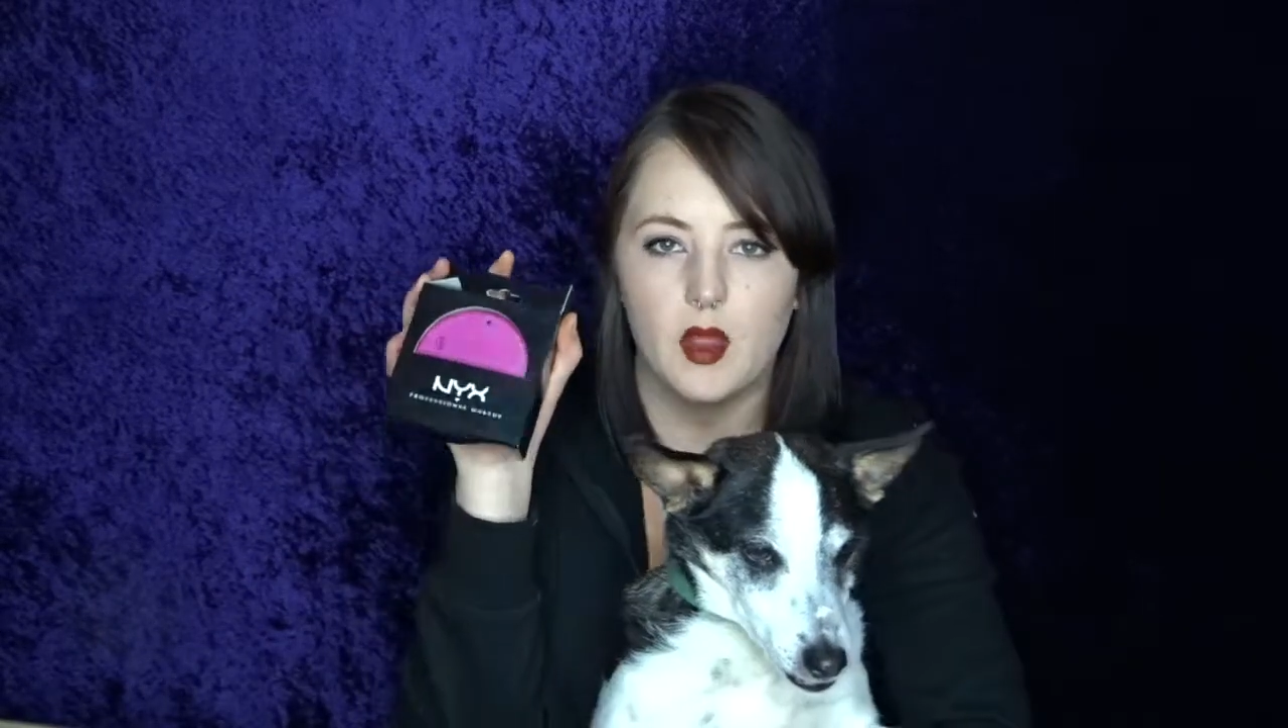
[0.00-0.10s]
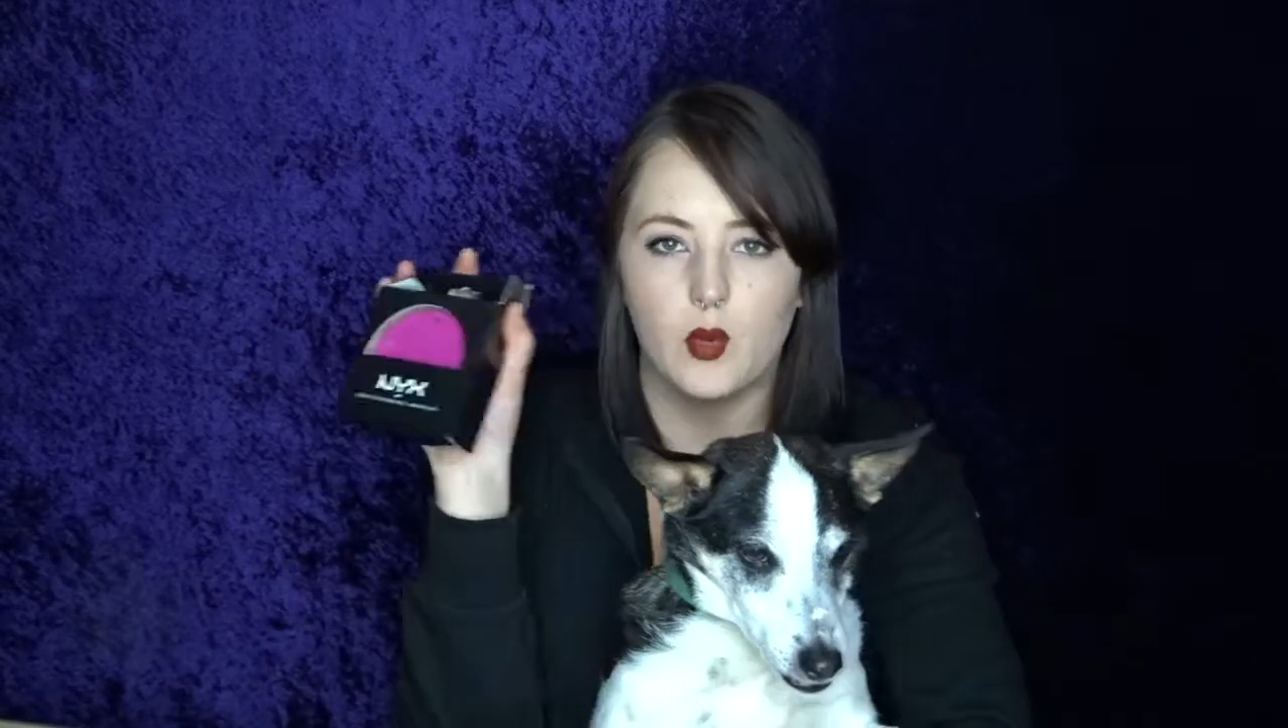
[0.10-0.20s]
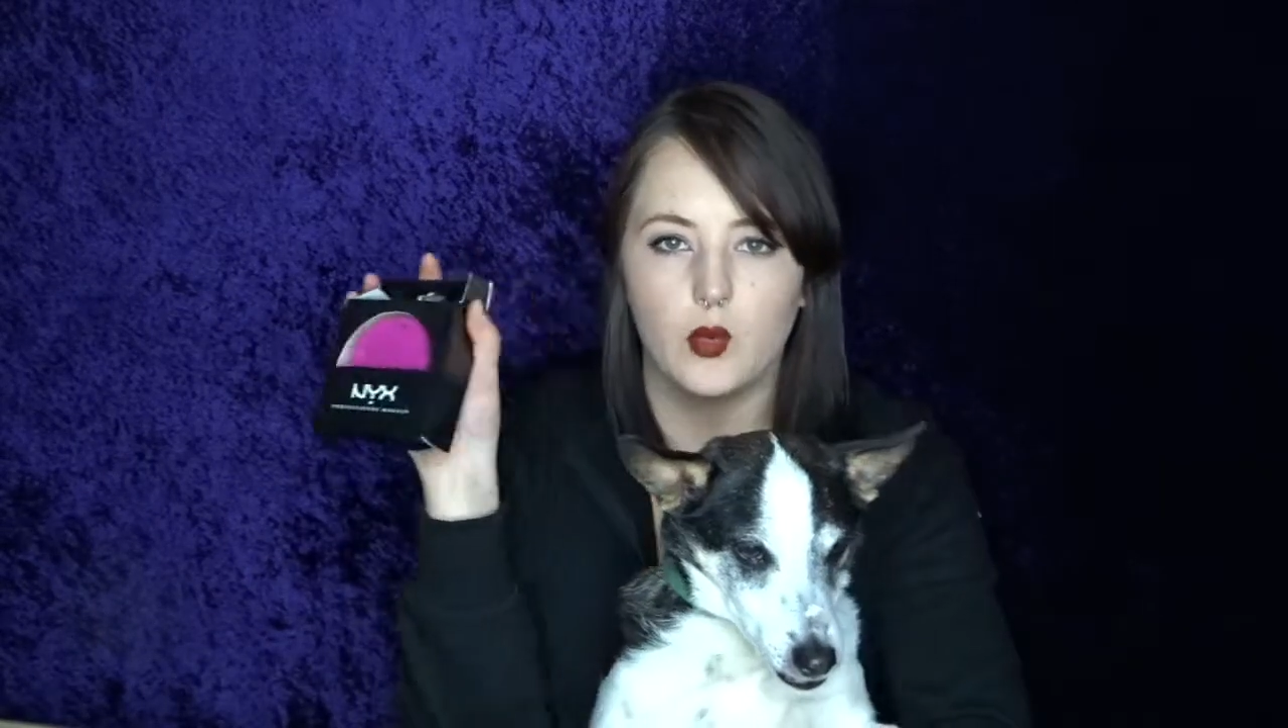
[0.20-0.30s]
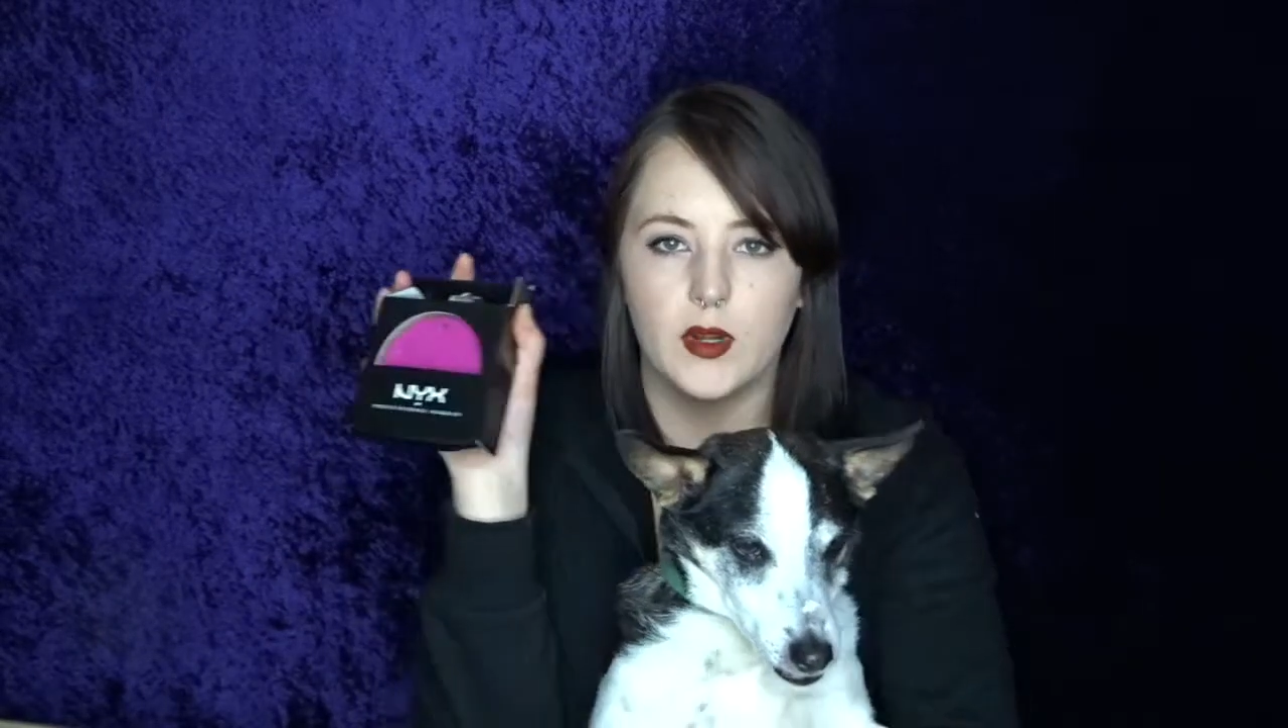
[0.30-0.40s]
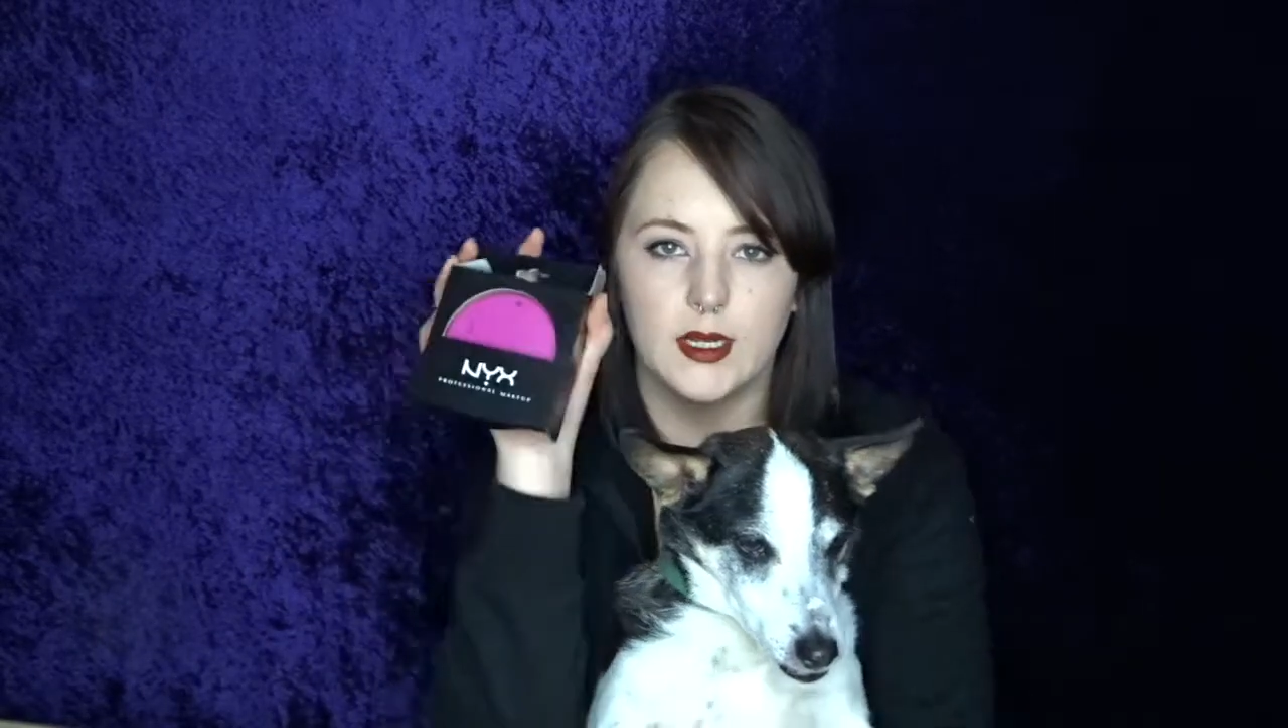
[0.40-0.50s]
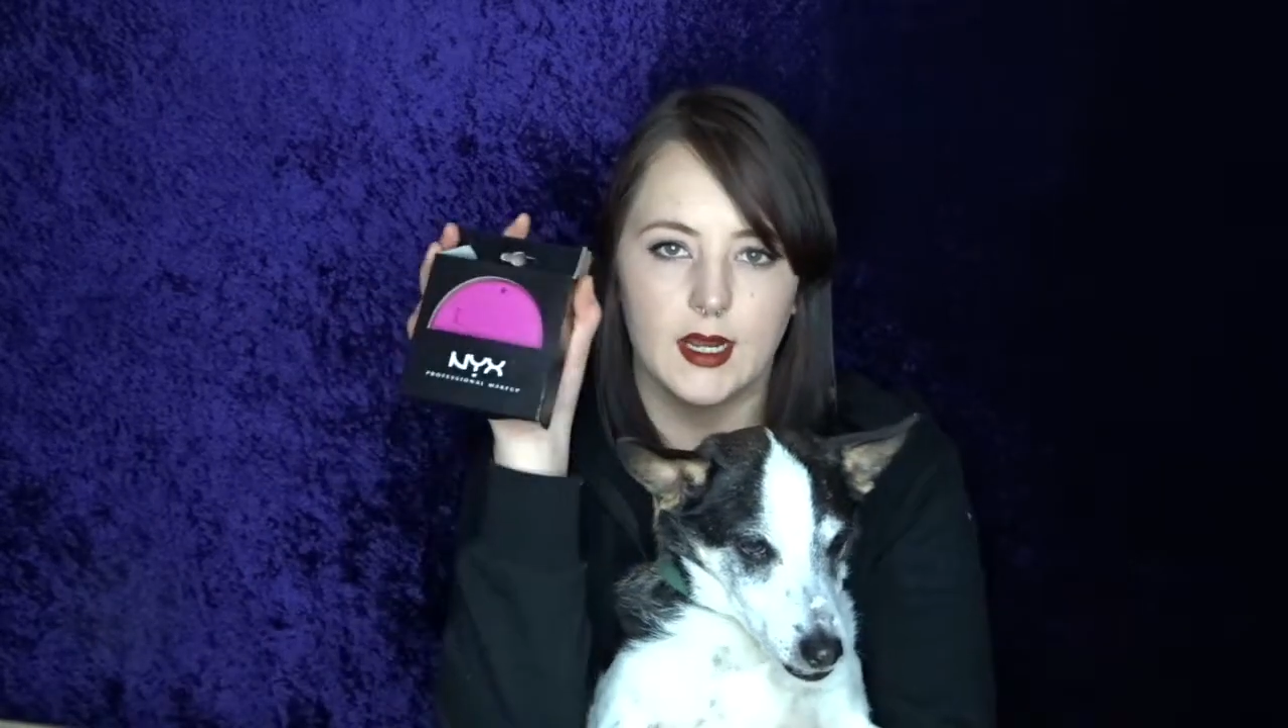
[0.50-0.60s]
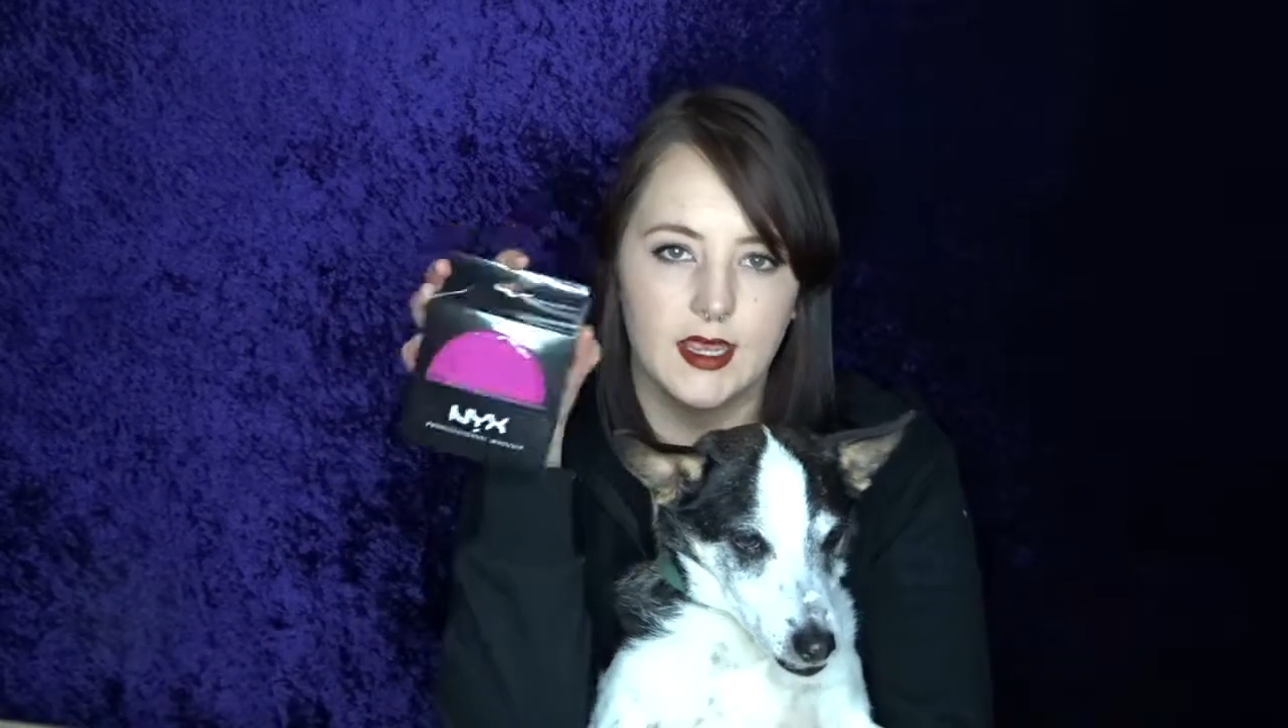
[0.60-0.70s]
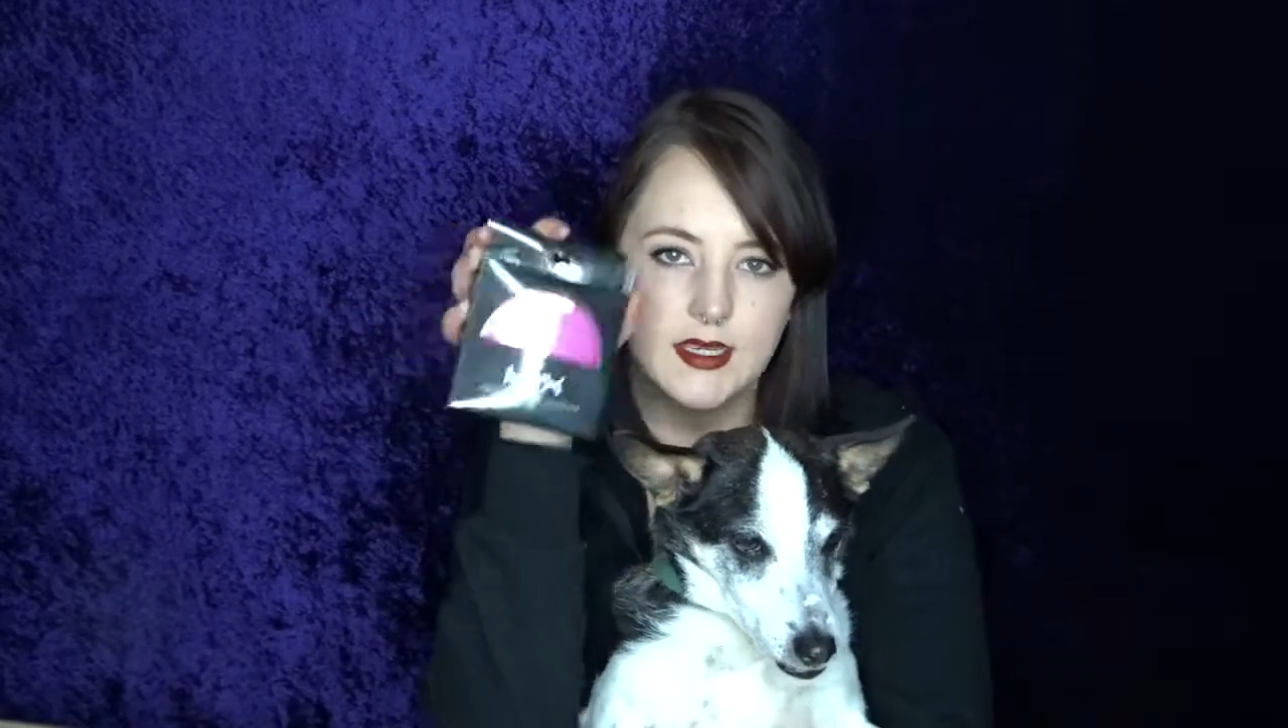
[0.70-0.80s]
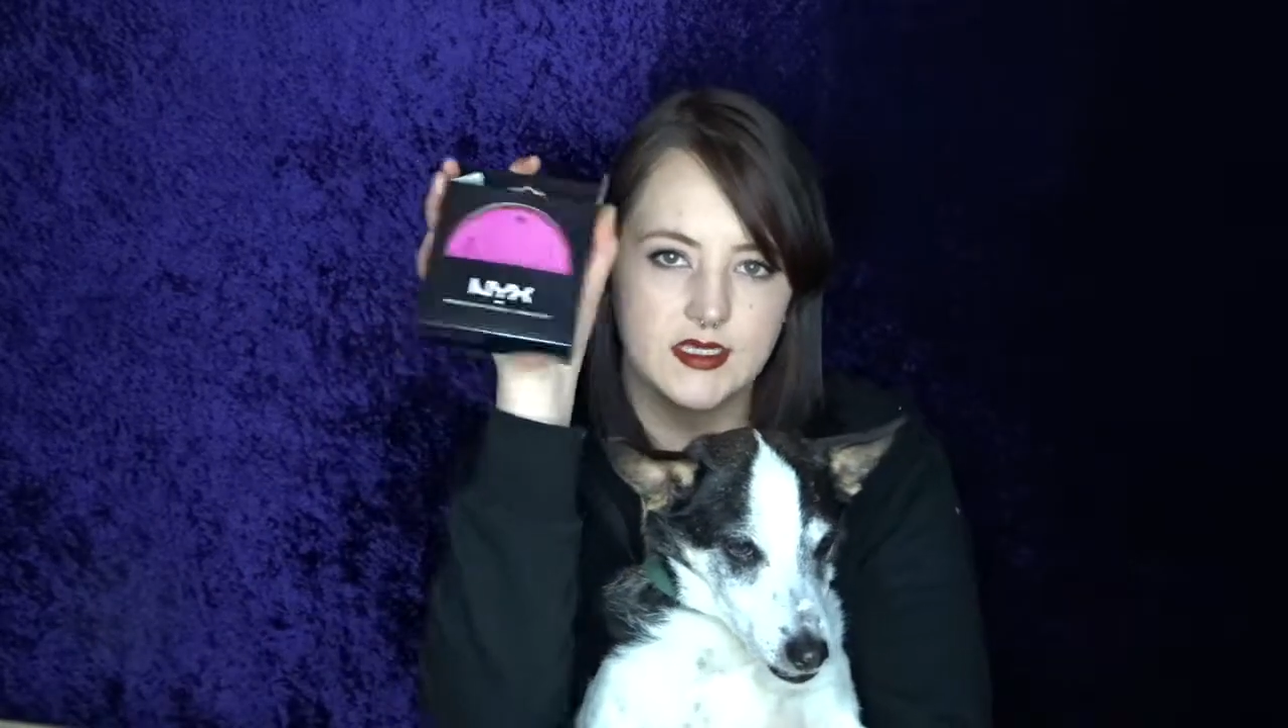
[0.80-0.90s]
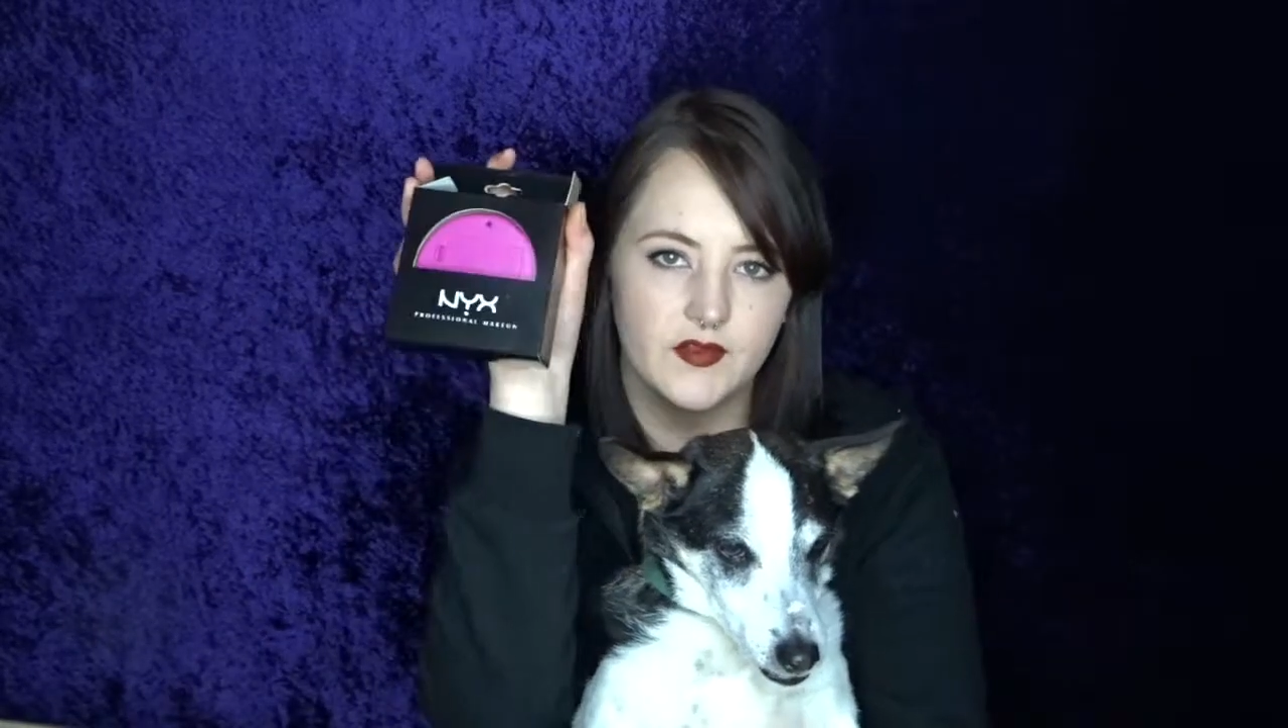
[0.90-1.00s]
ring
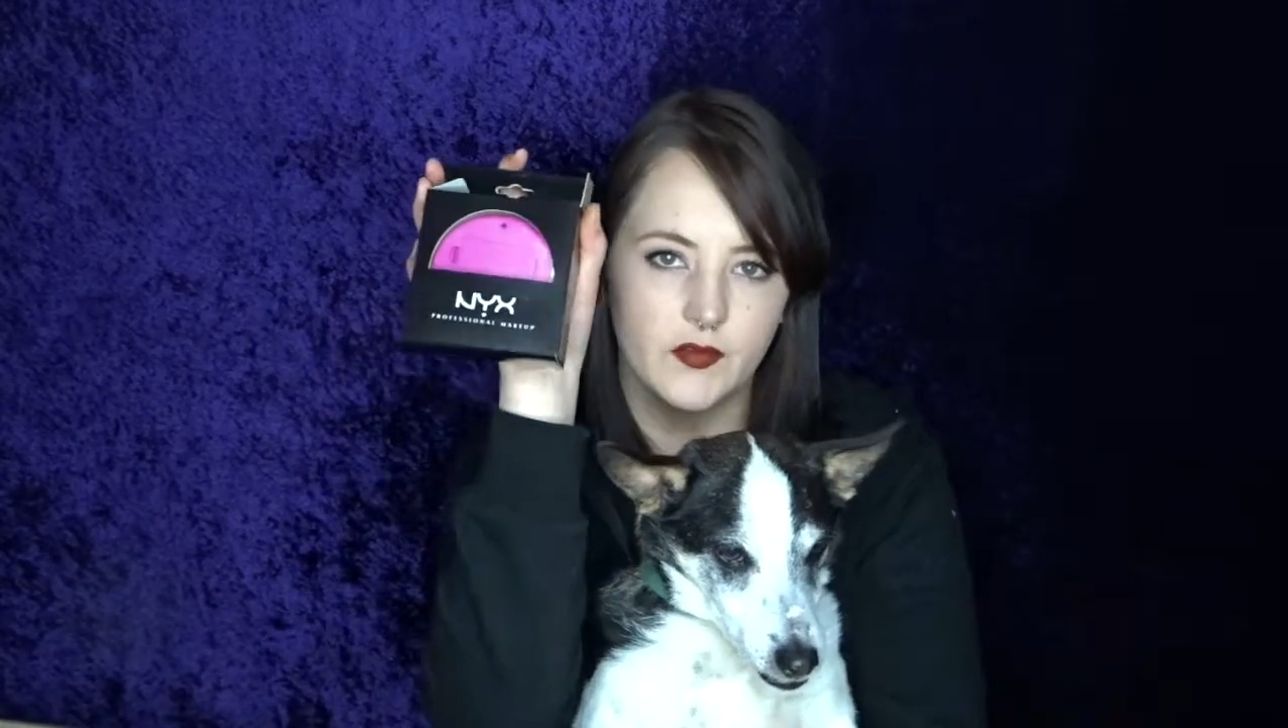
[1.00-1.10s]
light